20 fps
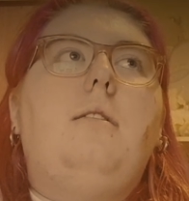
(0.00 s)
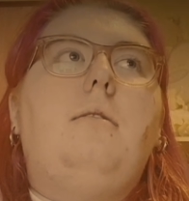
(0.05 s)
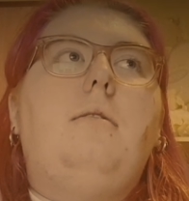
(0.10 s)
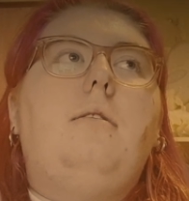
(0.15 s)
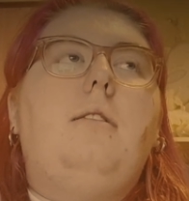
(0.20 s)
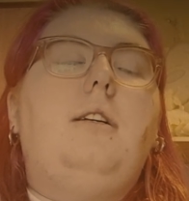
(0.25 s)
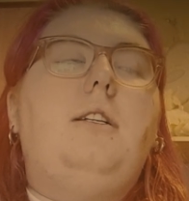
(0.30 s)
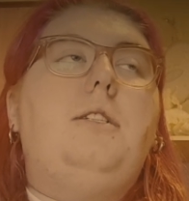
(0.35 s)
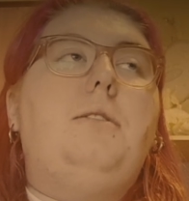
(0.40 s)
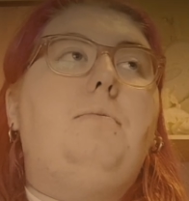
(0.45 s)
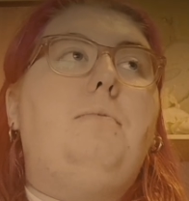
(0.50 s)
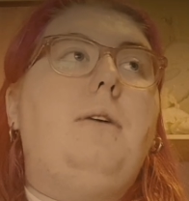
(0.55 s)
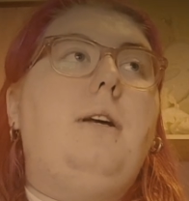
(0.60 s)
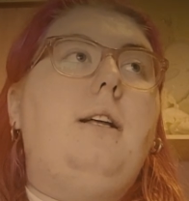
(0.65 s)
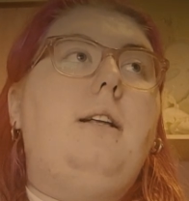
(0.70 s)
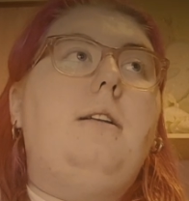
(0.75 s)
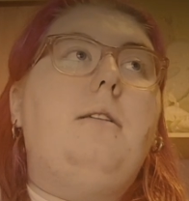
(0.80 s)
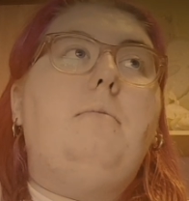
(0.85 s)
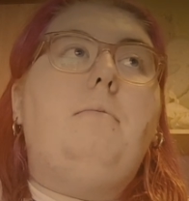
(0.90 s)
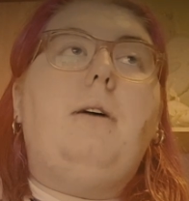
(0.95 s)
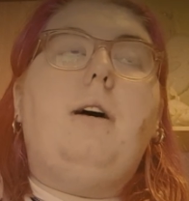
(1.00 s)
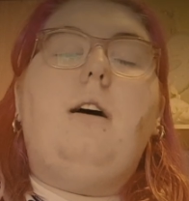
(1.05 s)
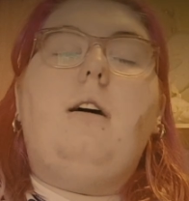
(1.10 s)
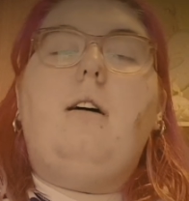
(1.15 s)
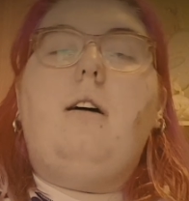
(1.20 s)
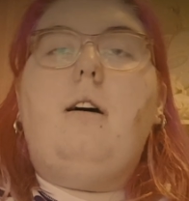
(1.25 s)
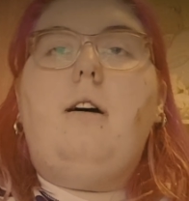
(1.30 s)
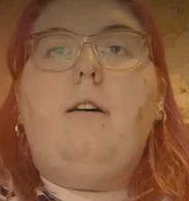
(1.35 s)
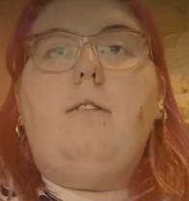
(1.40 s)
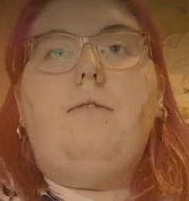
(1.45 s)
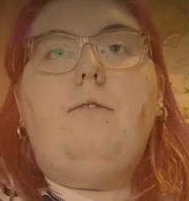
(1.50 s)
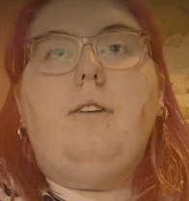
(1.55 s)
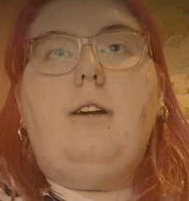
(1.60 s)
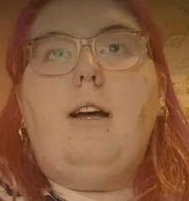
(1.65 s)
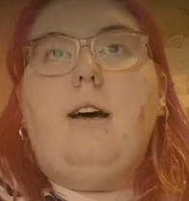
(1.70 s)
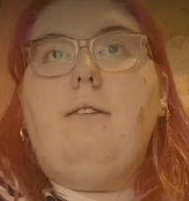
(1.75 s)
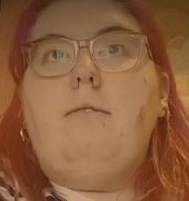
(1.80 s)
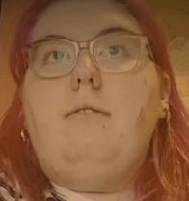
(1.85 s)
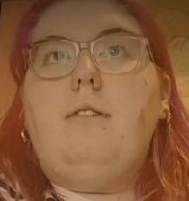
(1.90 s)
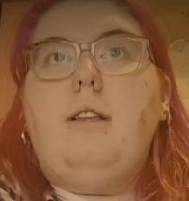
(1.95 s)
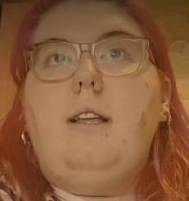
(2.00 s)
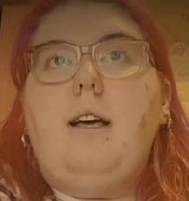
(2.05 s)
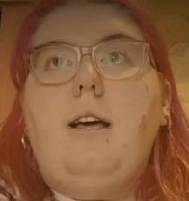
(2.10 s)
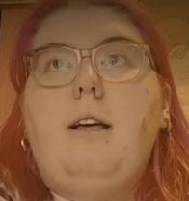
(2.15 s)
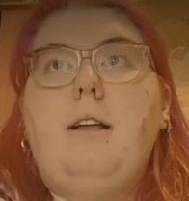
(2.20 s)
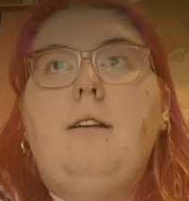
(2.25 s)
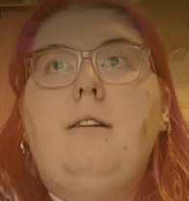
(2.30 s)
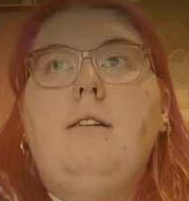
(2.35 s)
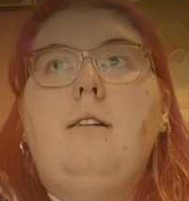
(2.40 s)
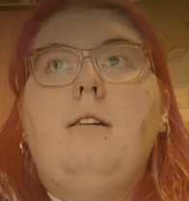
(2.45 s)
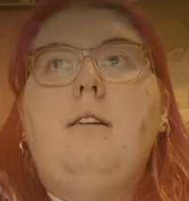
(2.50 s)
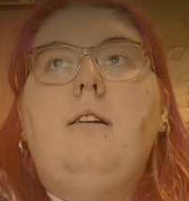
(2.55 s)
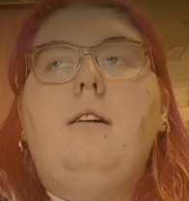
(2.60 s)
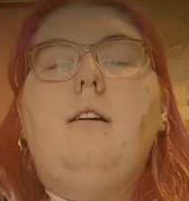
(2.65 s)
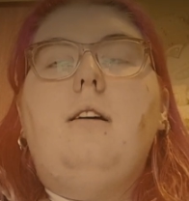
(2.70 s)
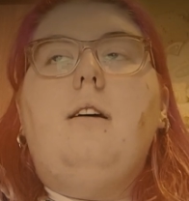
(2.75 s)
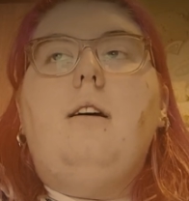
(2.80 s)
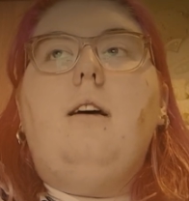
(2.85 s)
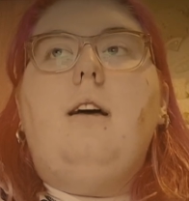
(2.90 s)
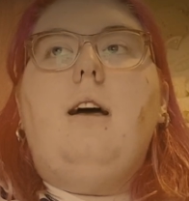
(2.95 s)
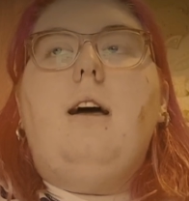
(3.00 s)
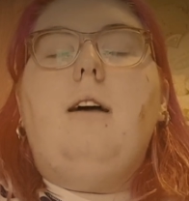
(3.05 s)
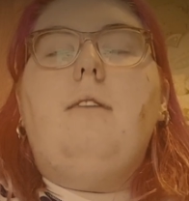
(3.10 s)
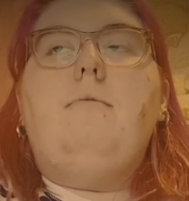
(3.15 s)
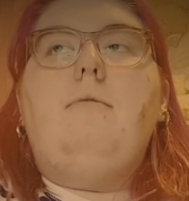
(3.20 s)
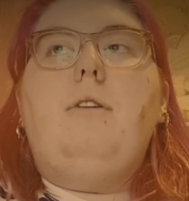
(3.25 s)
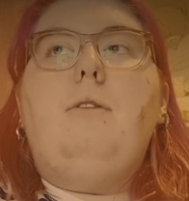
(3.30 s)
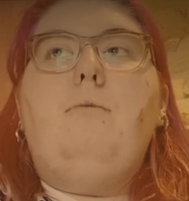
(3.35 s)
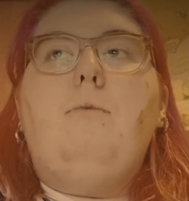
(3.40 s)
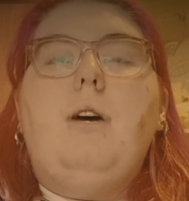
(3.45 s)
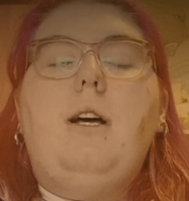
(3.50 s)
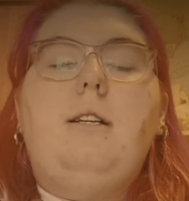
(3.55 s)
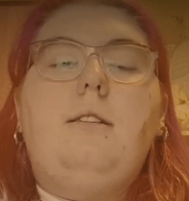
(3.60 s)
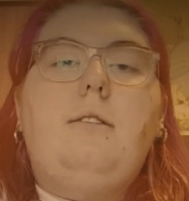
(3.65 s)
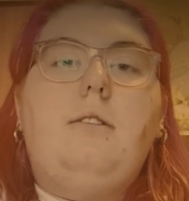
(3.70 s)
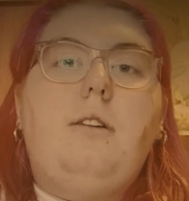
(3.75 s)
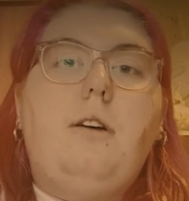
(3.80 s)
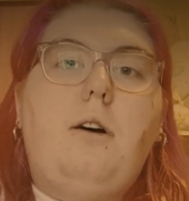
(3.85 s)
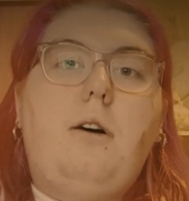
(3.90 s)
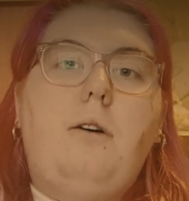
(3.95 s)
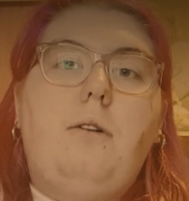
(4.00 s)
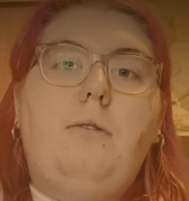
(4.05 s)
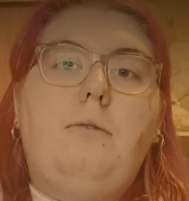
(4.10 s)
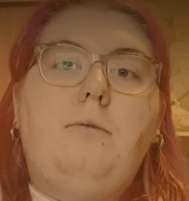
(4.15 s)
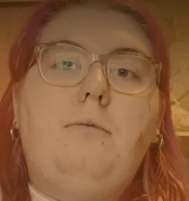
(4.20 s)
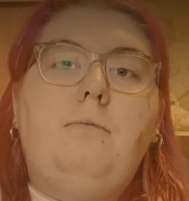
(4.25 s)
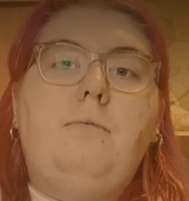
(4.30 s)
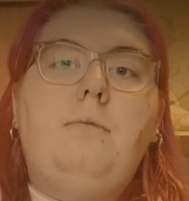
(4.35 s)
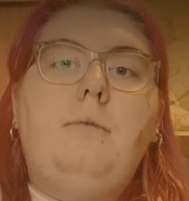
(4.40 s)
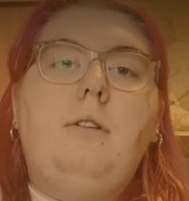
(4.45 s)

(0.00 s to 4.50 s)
it's been about half an hour then, and we went home,